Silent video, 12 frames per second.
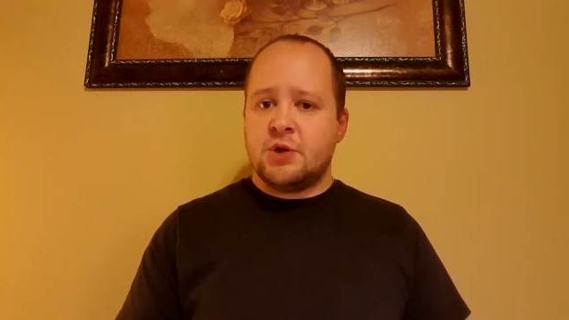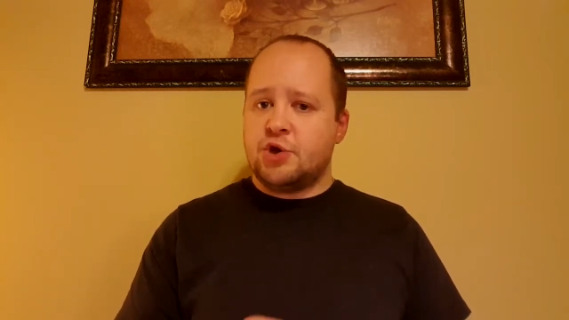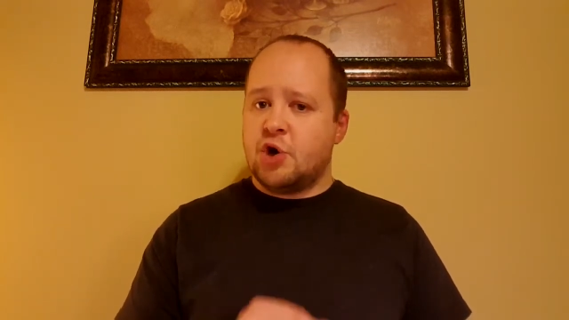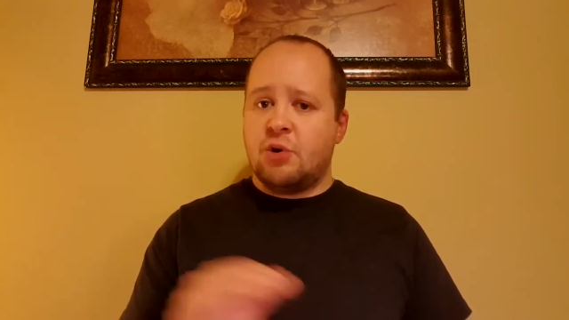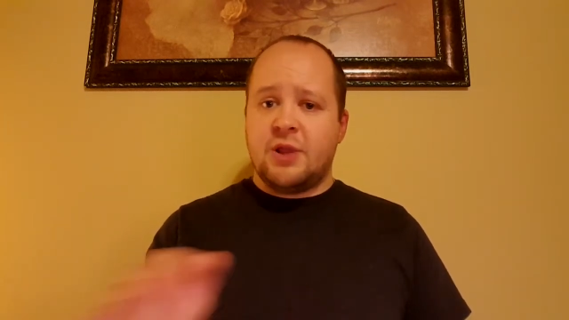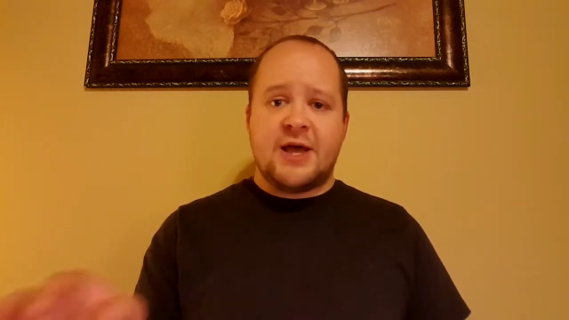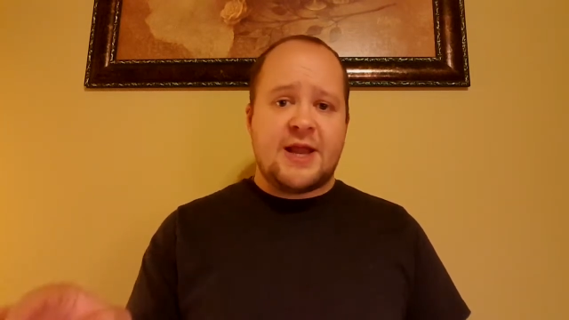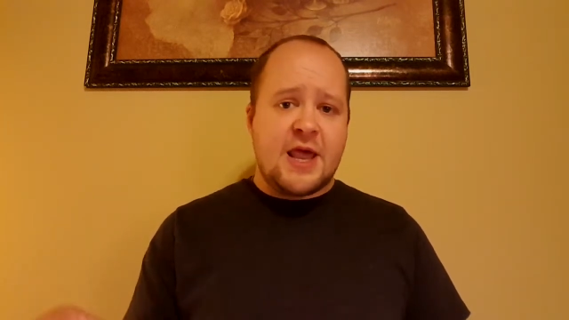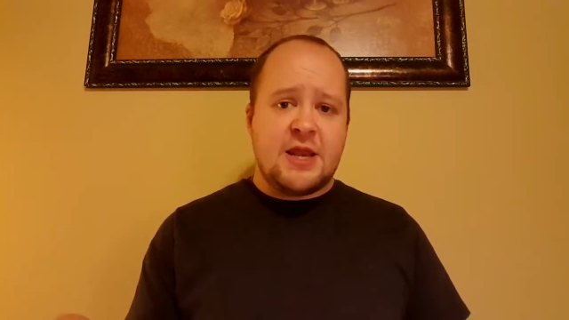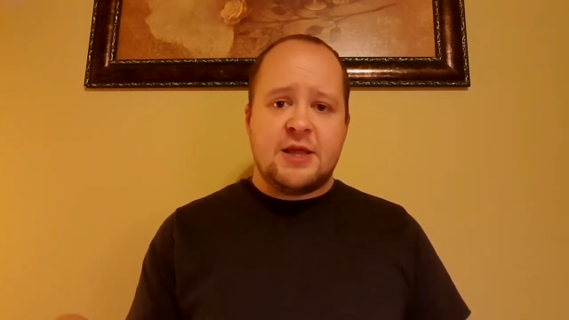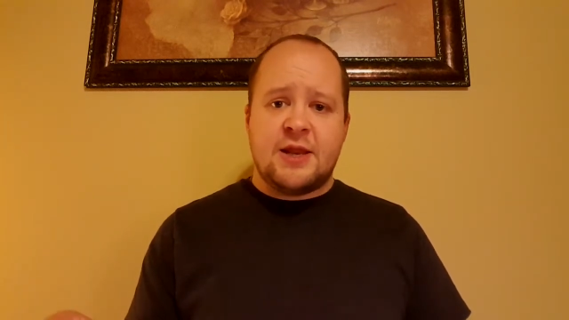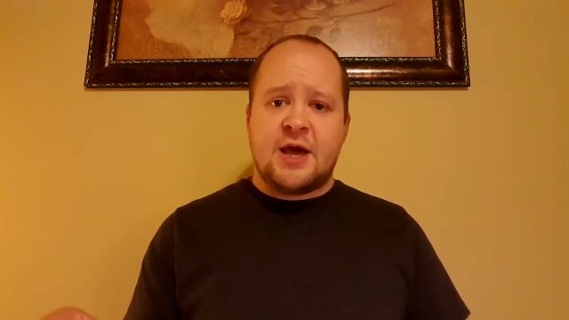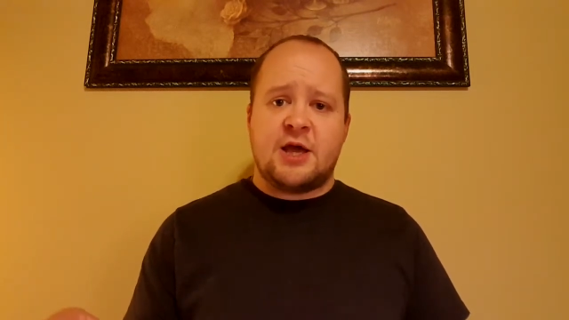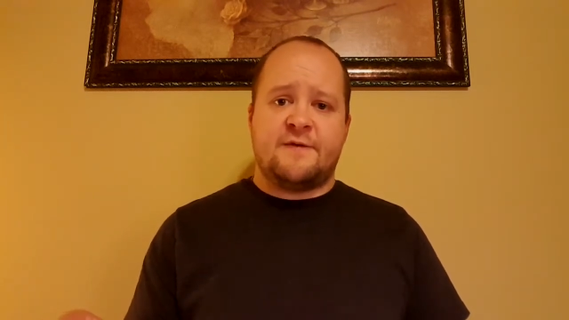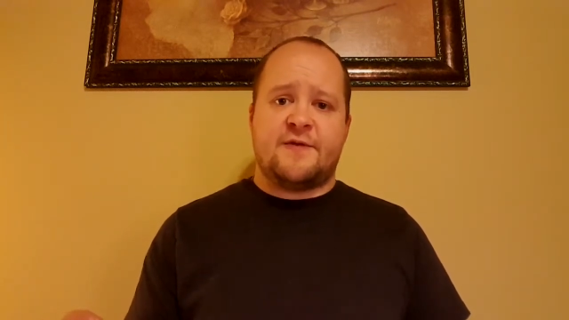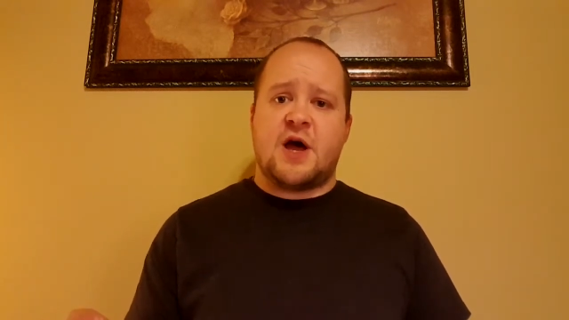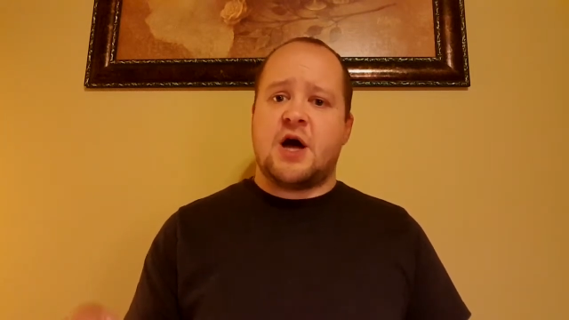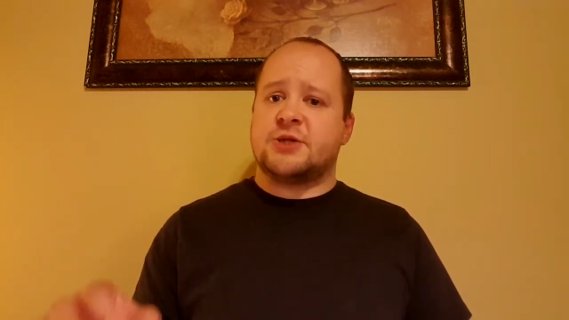Don't let any
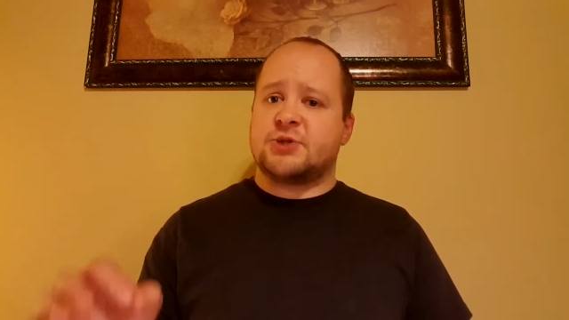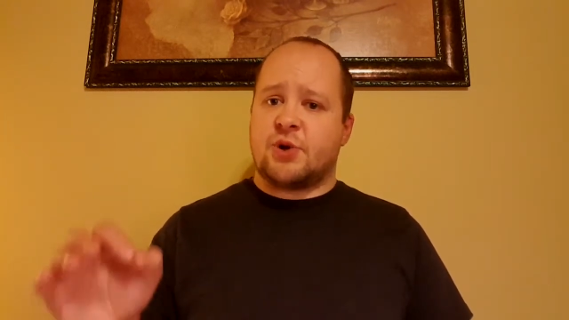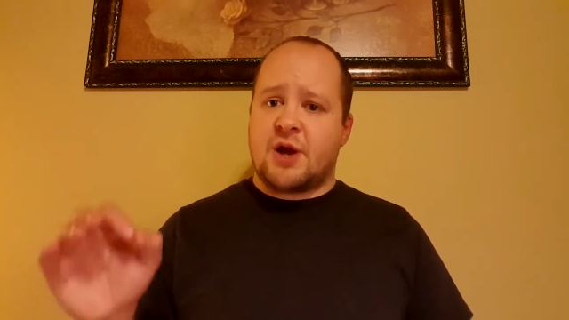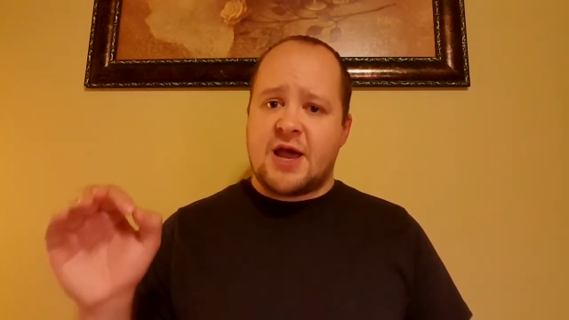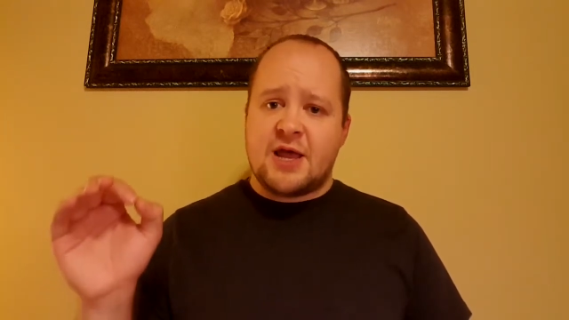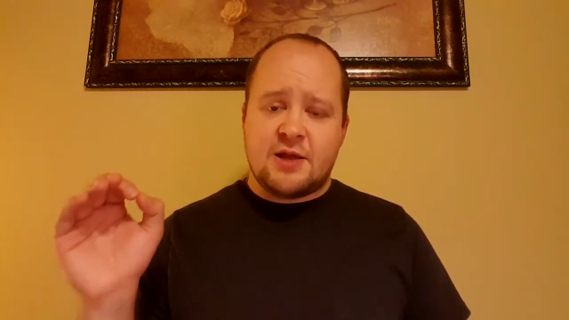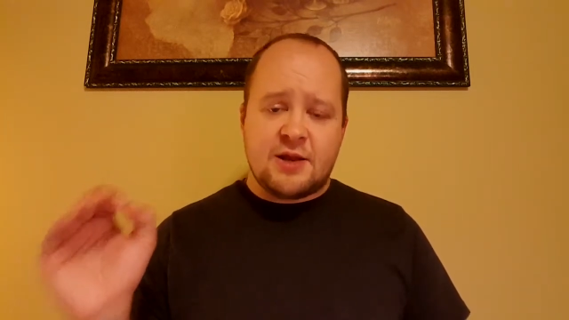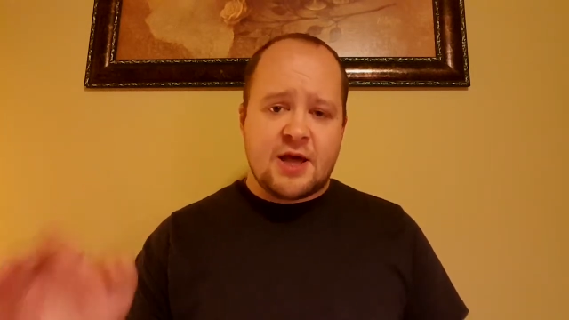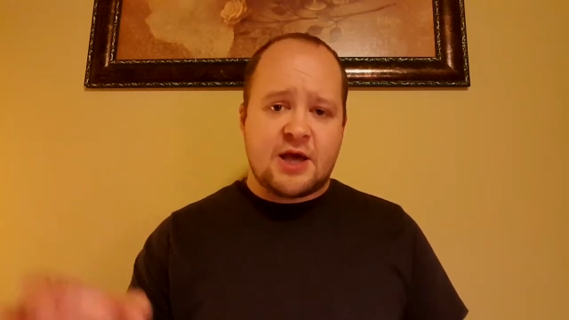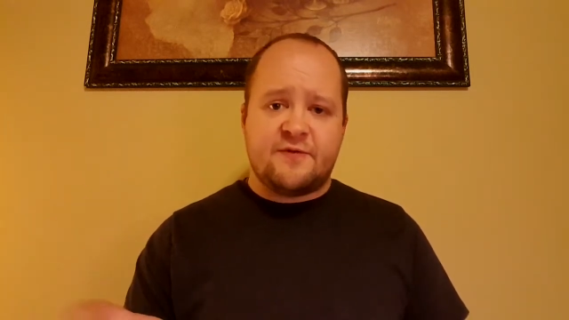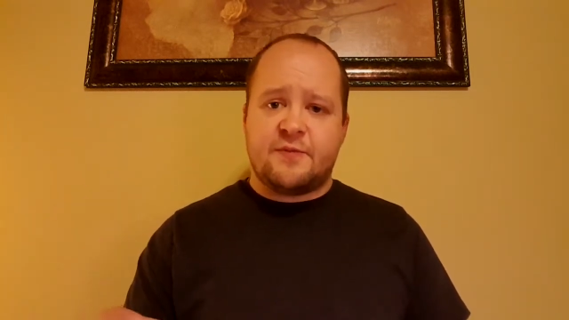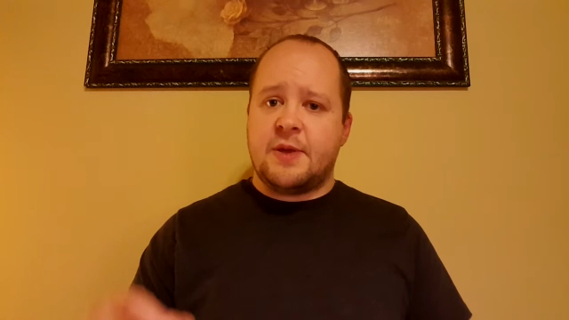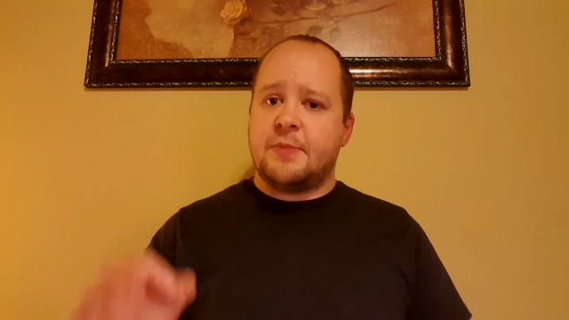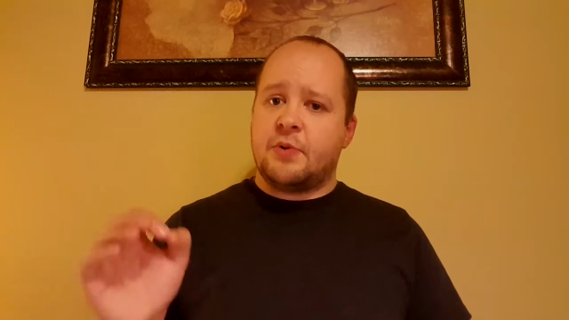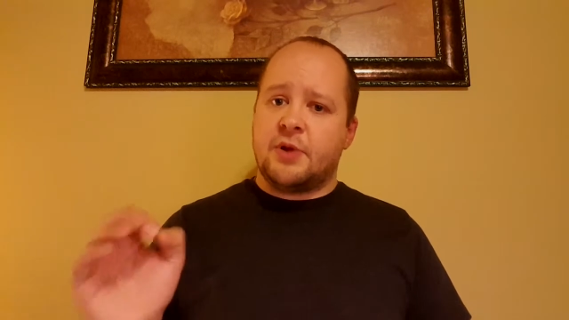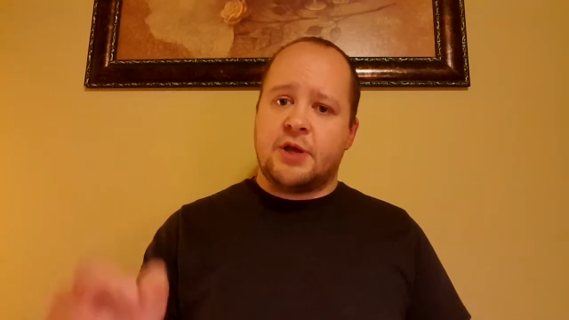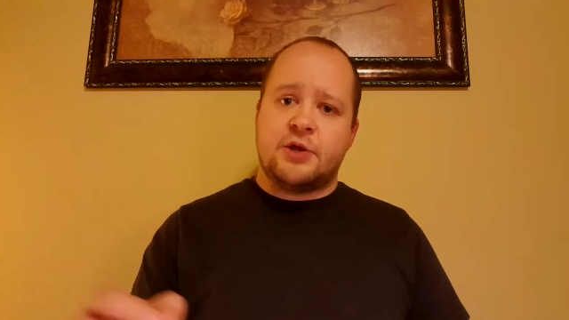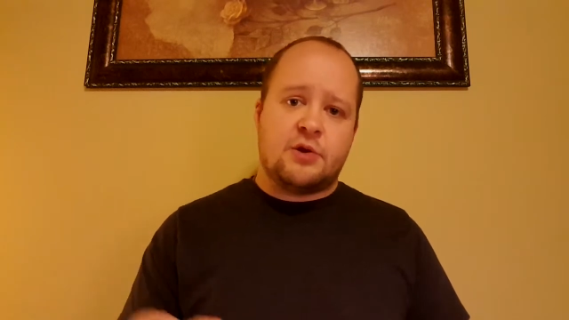negative thoughts or any negative
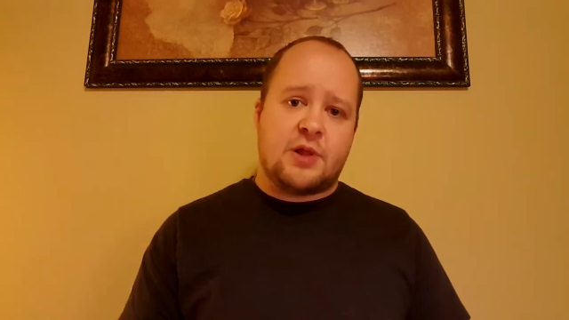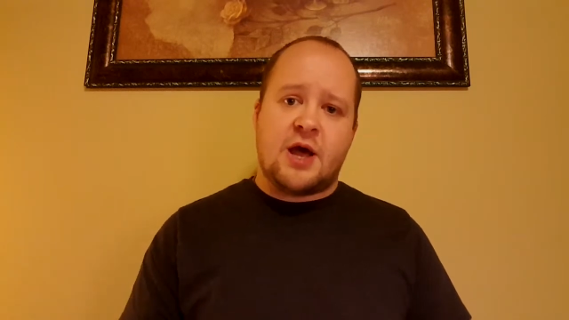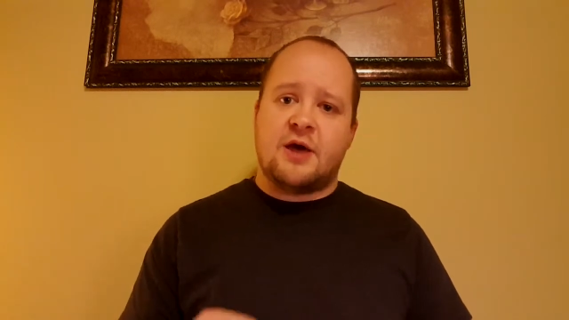people into your